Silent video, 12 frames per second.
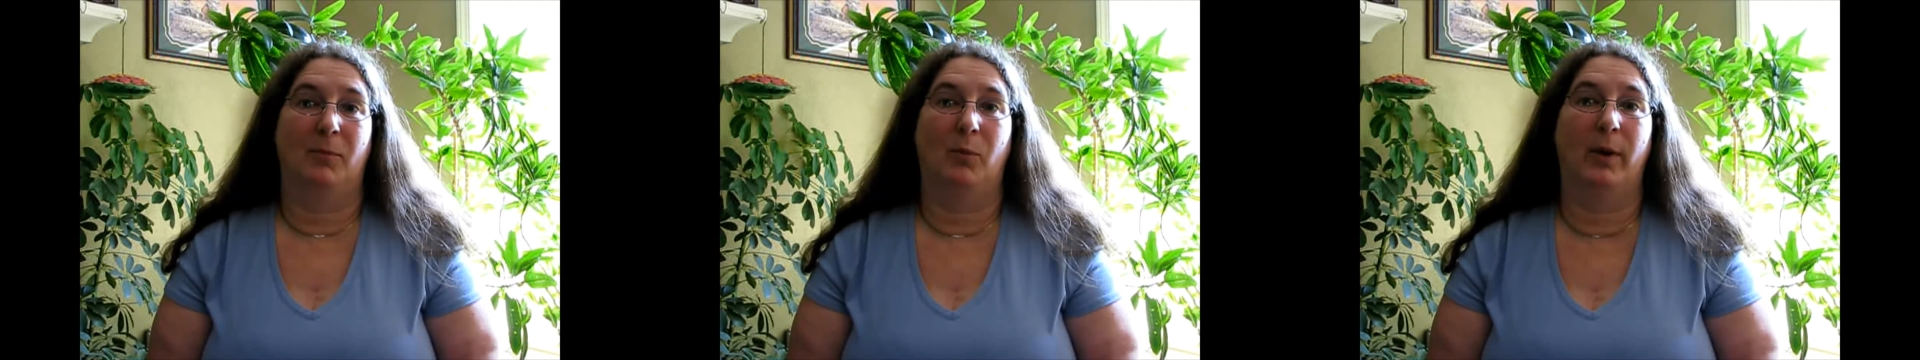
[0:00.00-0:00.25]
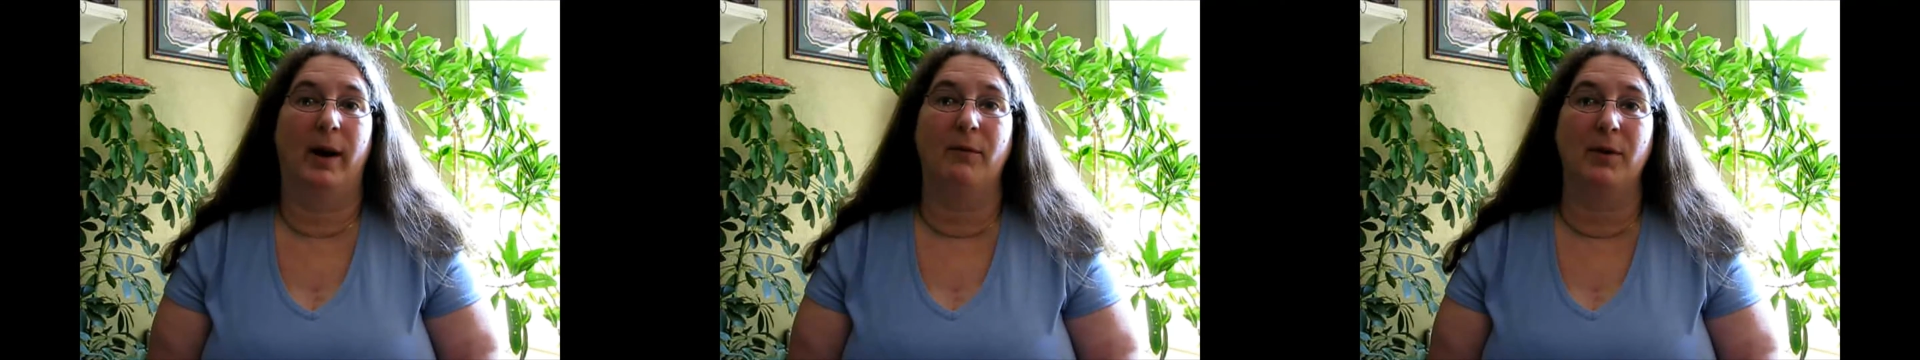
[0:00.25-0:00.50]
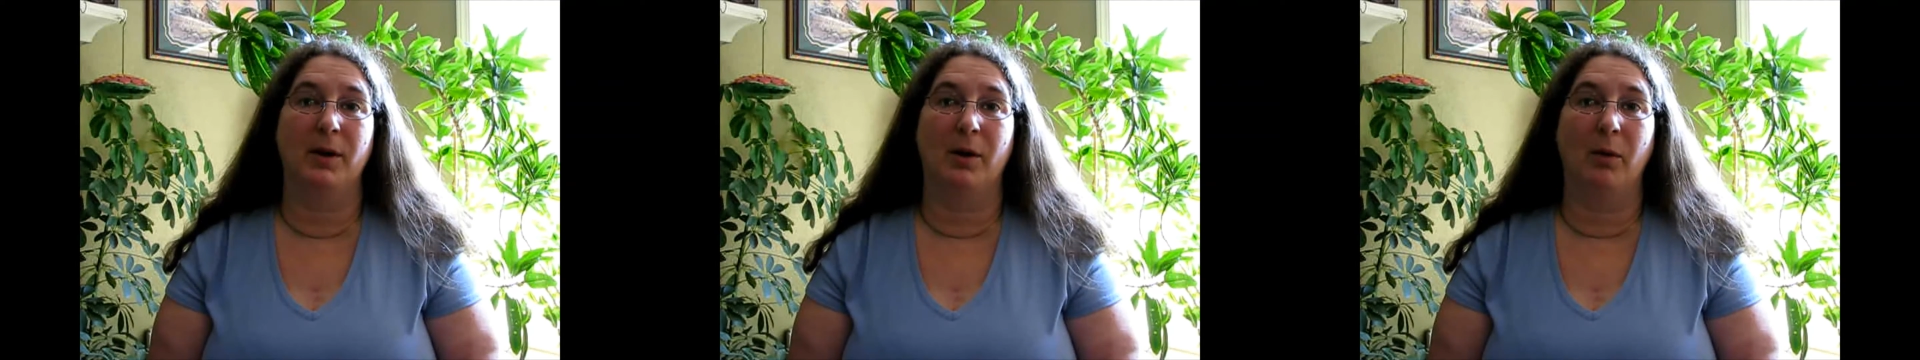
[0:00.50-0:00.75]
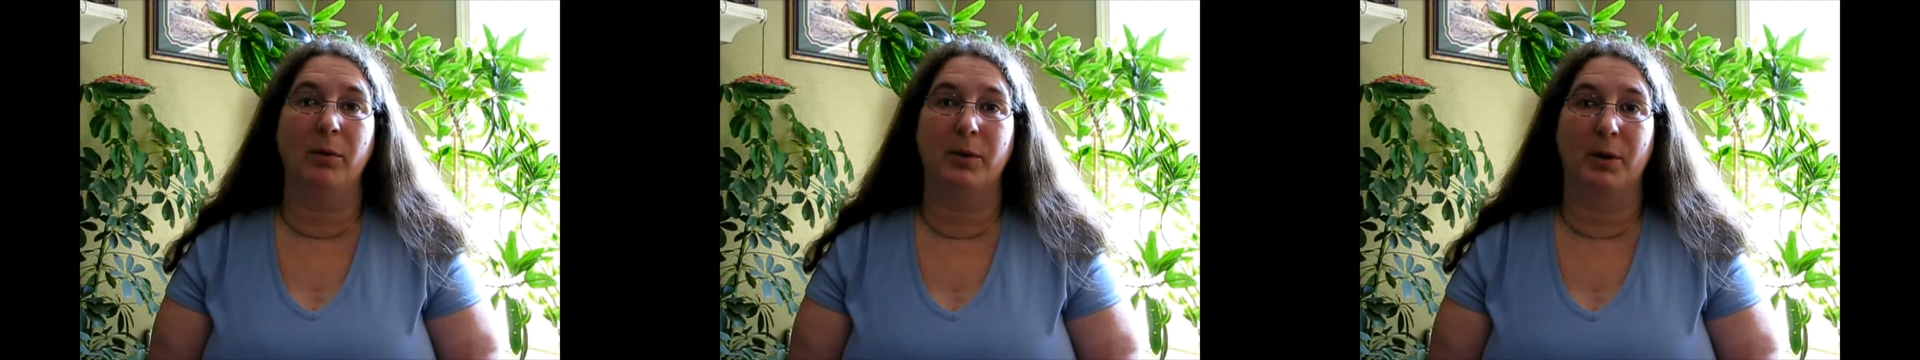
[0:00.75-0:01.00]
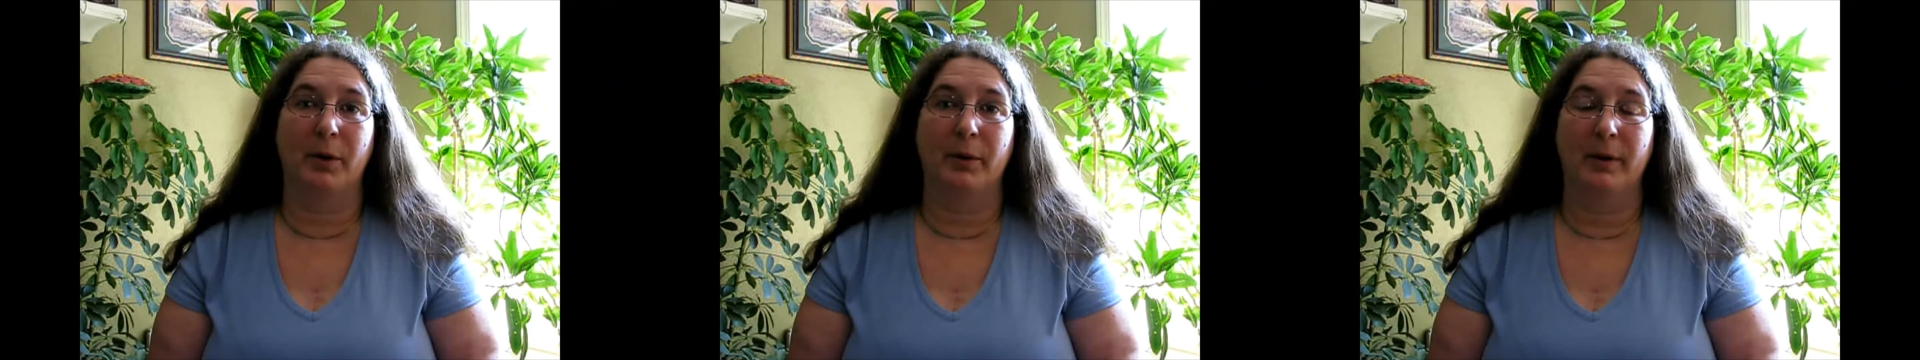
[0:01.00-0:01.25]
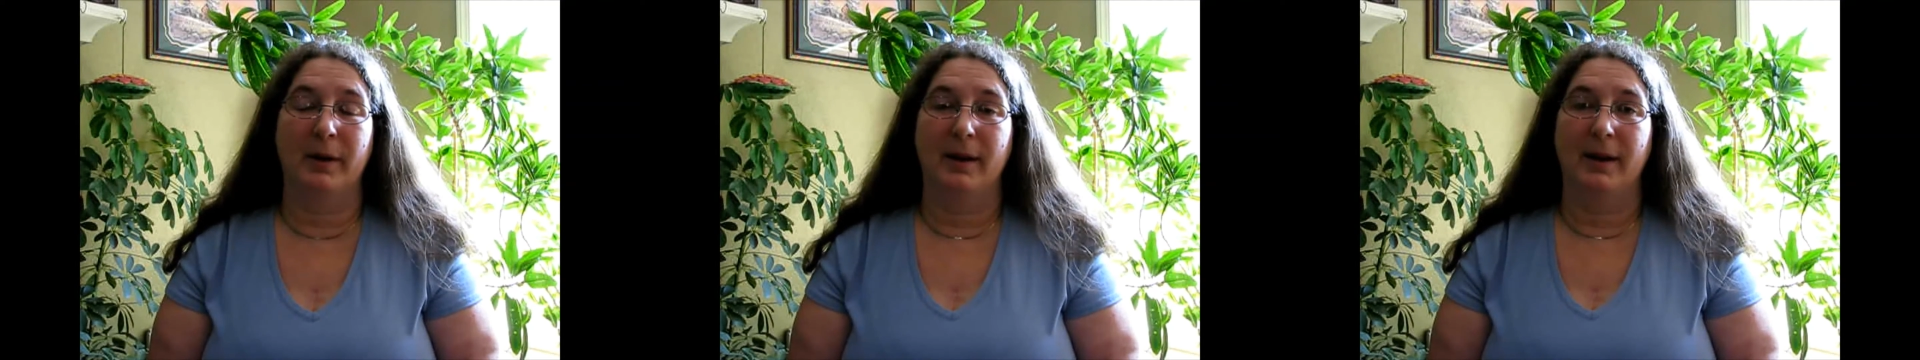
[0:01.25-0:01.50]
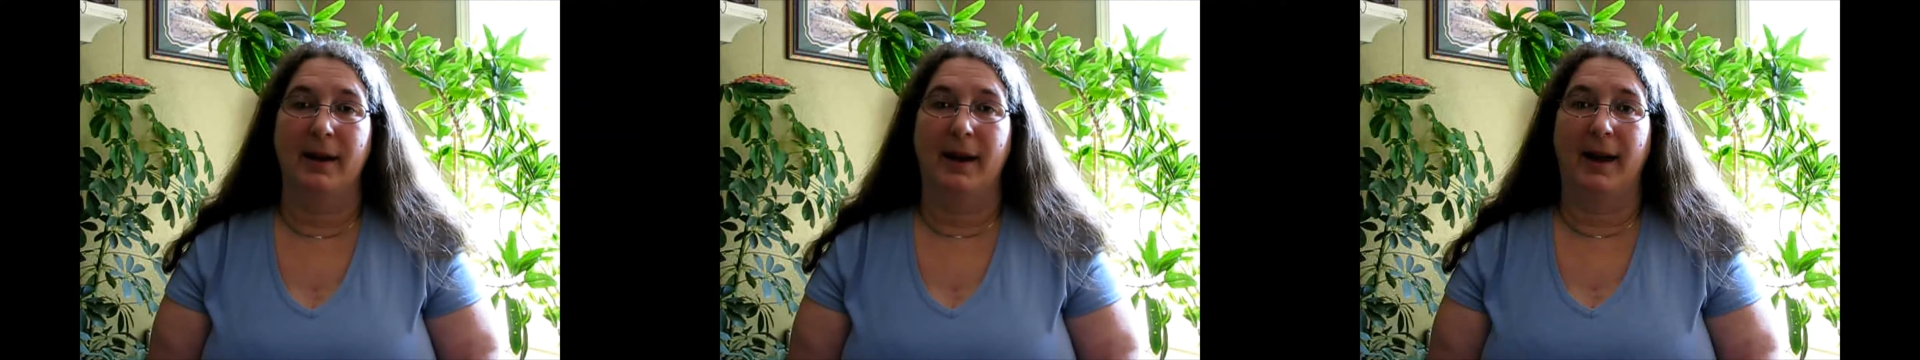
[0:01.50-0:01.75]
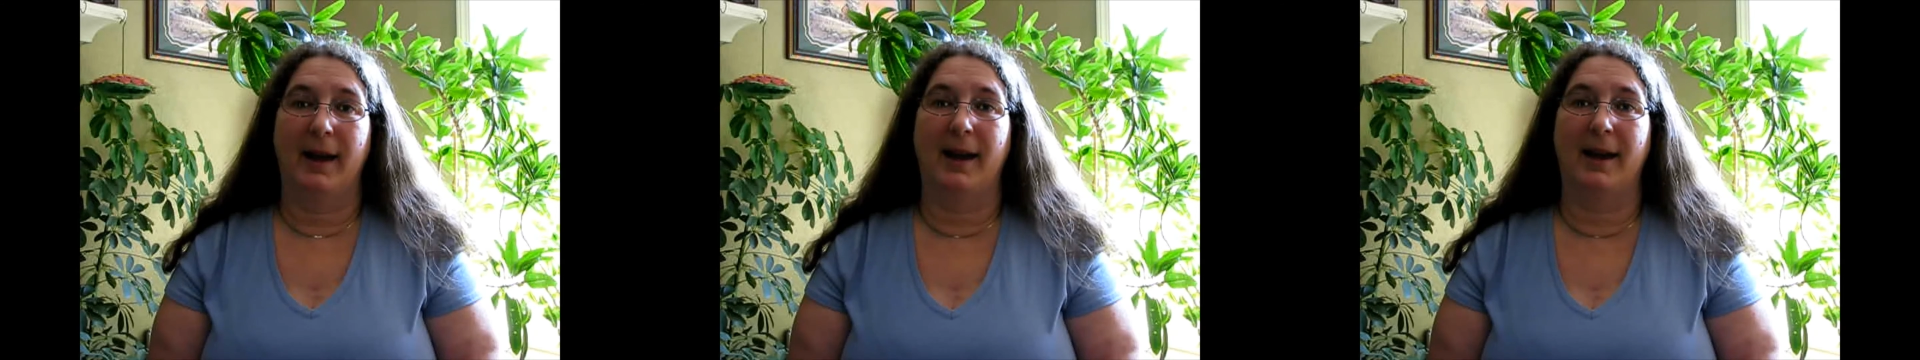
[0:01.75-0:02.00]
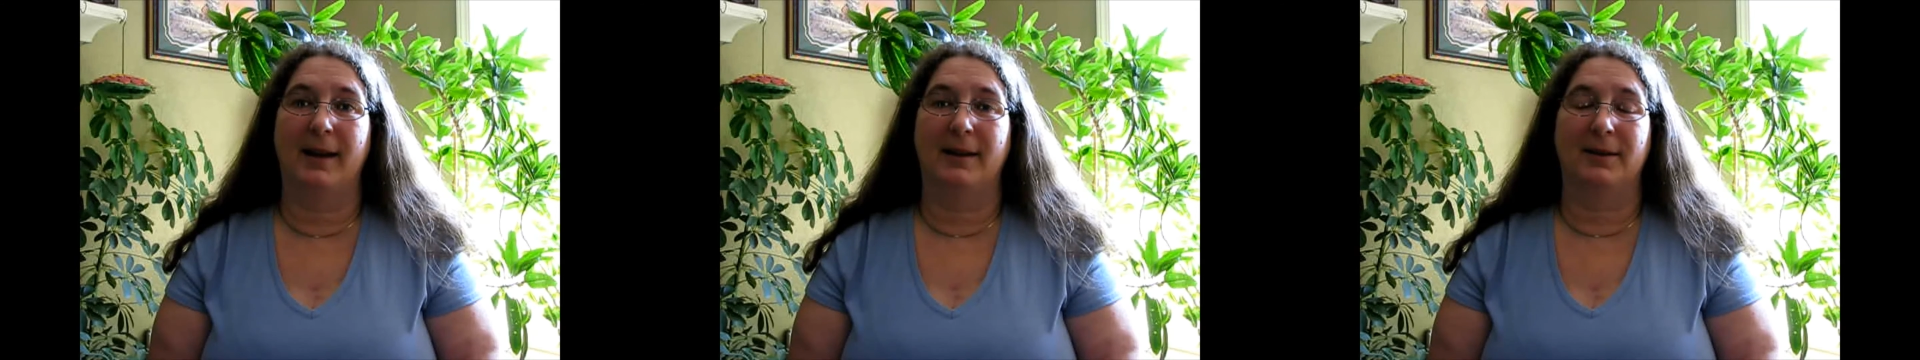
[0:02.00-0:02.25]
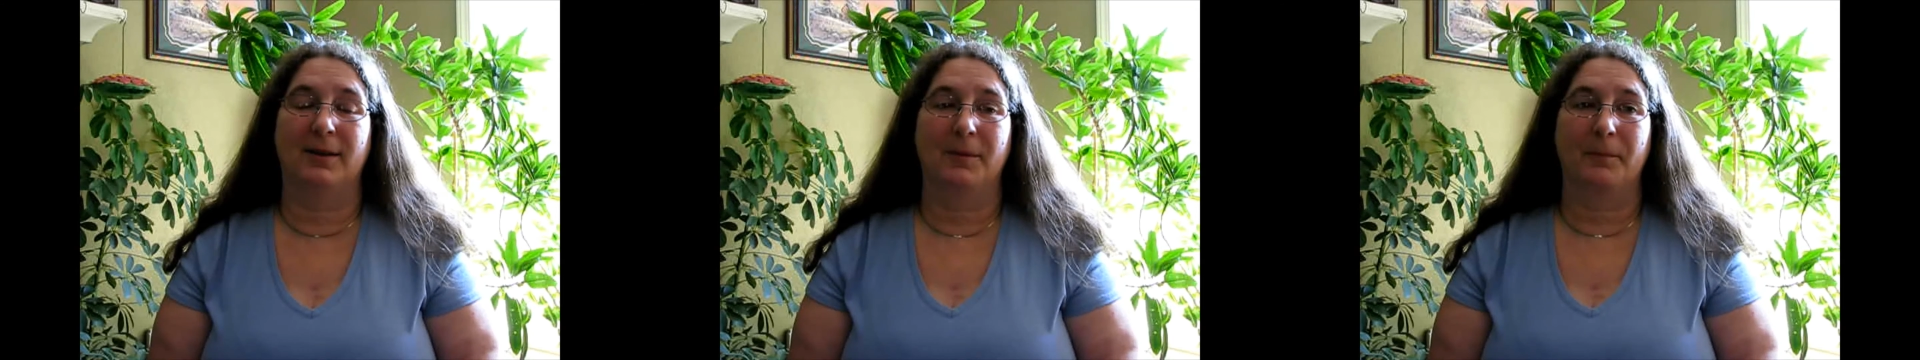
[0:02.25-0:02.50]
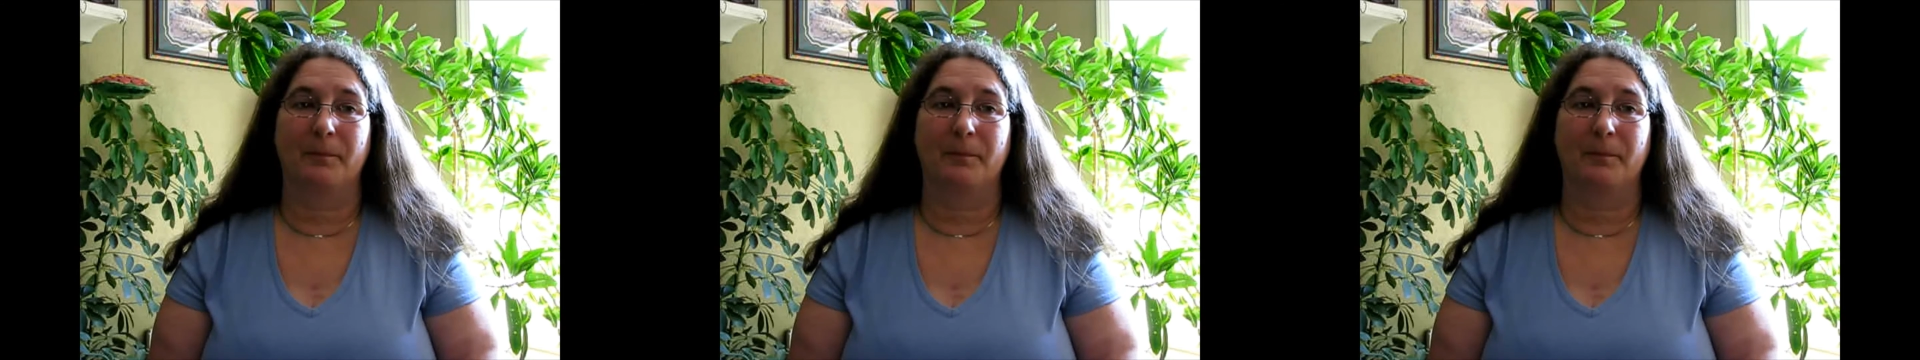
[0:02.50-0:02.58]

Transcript: whatever you go through. And